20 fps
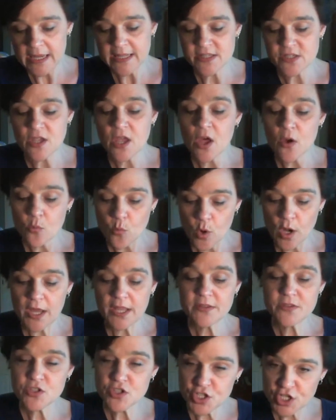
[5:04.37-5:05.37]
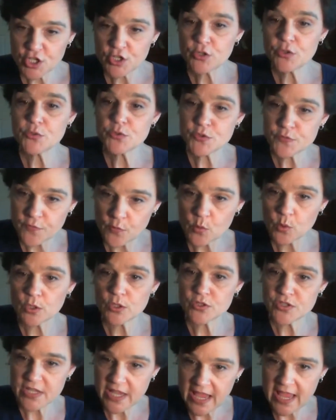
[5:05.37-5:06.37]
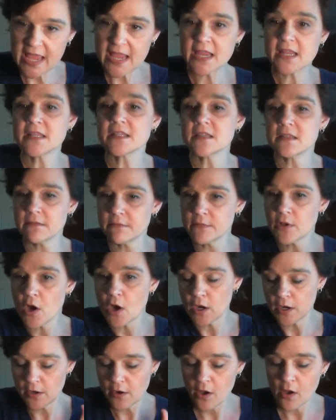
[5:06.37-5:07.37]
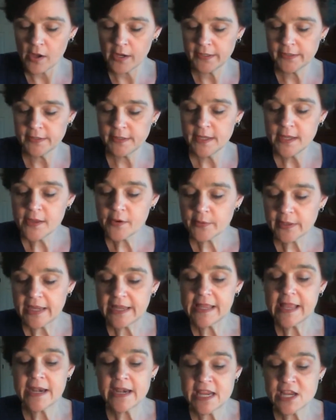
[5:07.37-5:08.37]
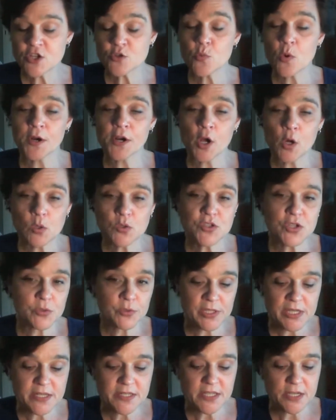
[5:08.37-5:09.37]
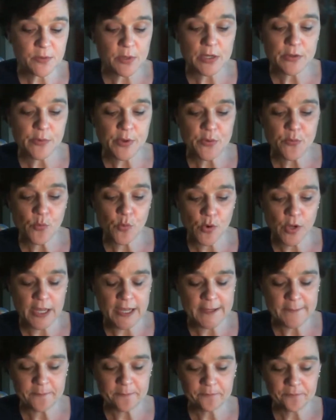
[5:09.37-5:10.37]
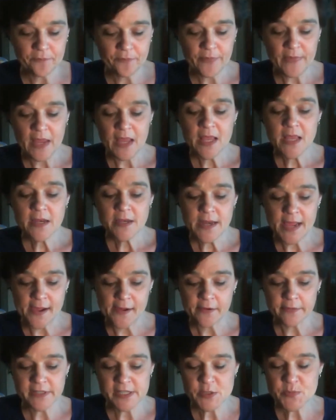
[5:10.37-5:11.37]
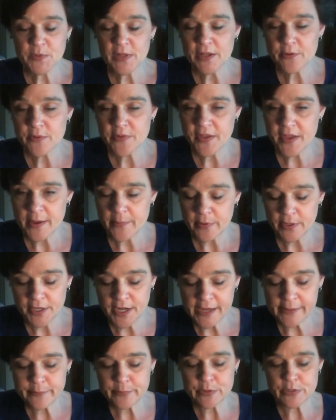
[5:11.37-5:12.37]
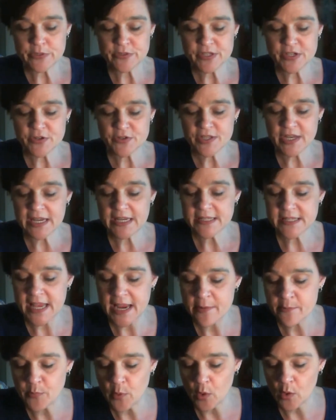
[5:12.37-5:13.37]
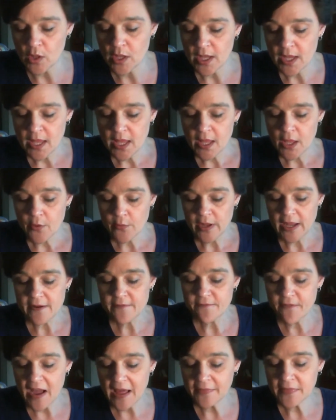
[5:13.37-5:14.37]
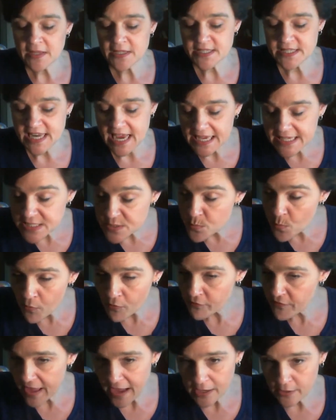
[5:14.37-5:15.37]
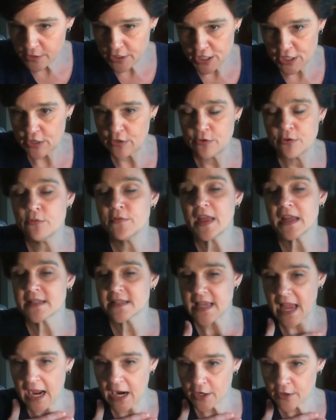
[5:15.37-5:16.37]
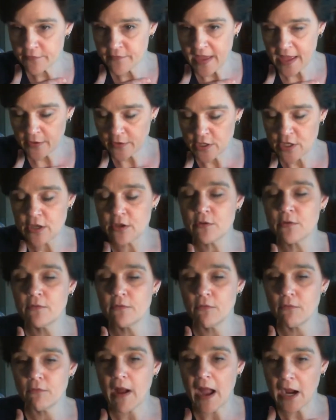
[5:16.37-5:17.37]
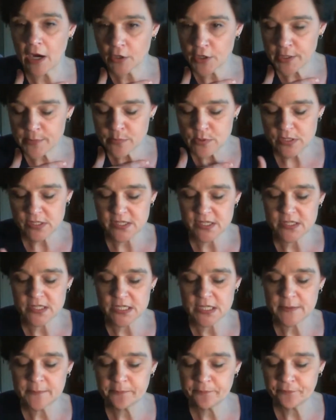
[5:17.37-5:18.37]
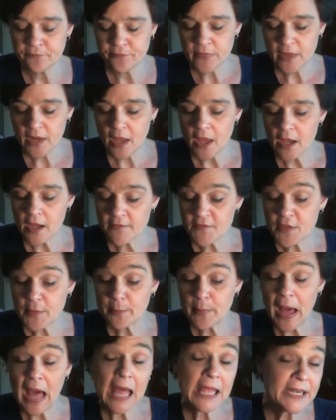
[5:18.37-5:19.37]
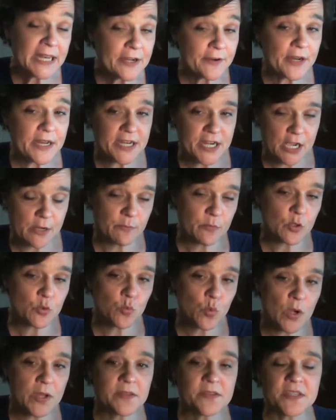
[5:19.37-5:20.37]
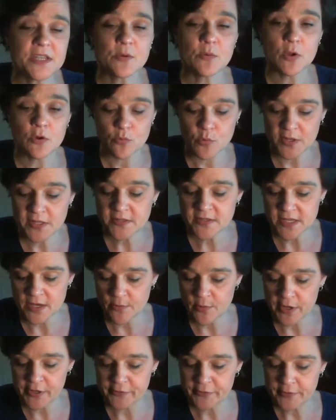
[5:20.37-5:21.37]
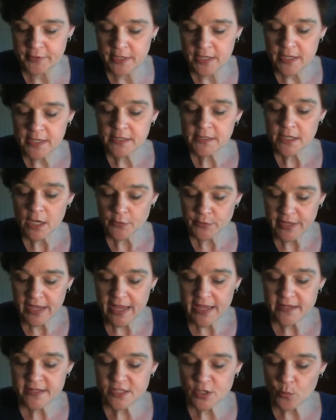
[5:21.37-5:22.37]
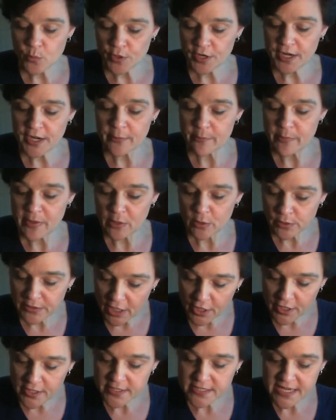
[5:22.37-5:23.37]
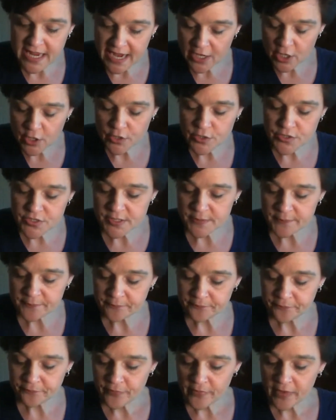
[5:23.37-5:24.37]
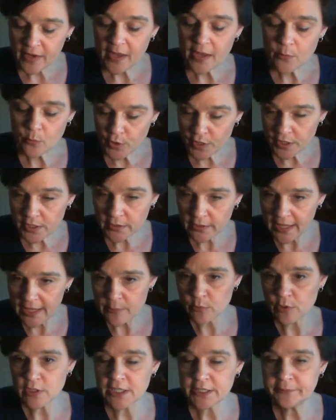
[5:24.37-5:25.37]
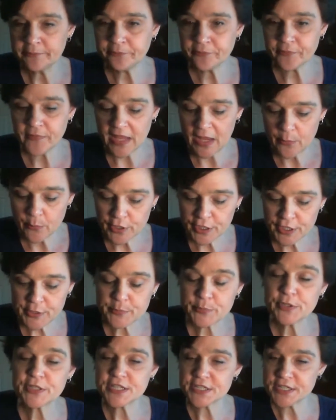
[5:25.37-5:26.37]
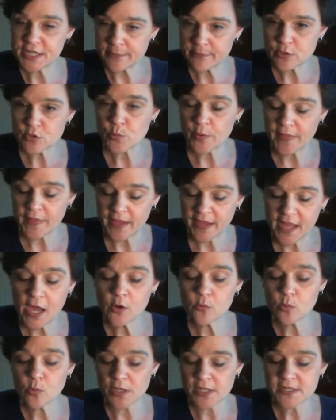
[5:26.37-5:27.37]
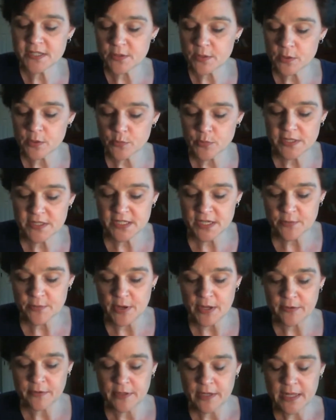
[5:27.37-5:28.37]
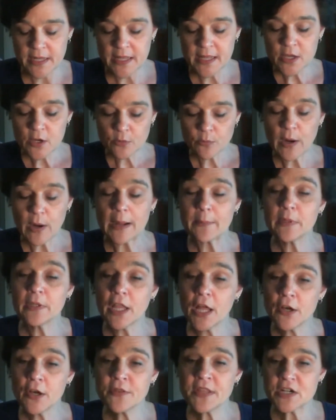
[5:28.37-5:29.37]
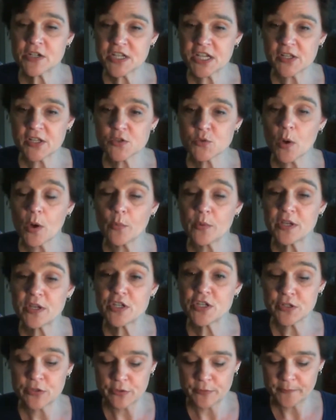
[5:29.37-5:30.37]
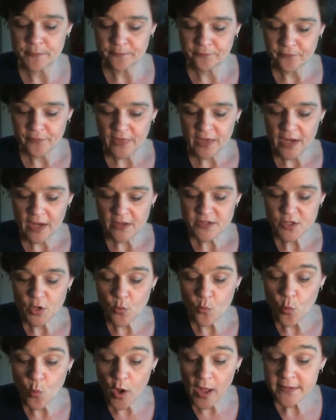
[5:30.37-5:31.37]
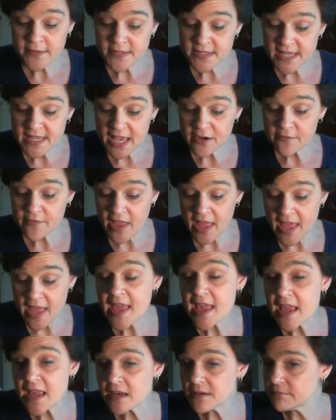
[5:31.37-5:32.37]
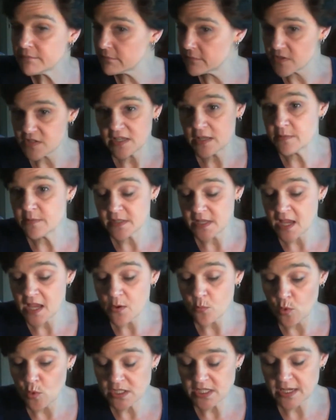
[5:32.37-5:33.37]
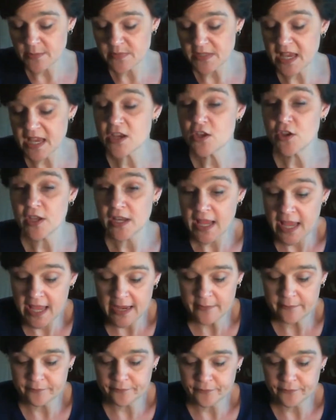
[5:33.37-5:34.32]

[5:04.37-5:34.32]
it's ones, twos, fours, eights, and on and on. Okay, and each one holds only 0 and 1. Now, let's play with a couple of numbers. Here's an example. Okay, find the decimal value, that's our value of our number system, of the binary number 1010. Okay, so we're going to build our containers, and we're going to label them, and we're going to put the numbers where they go, 1010. Right below there tells what we do. So one set of 8, same as 8, 1 times 8, you get 8.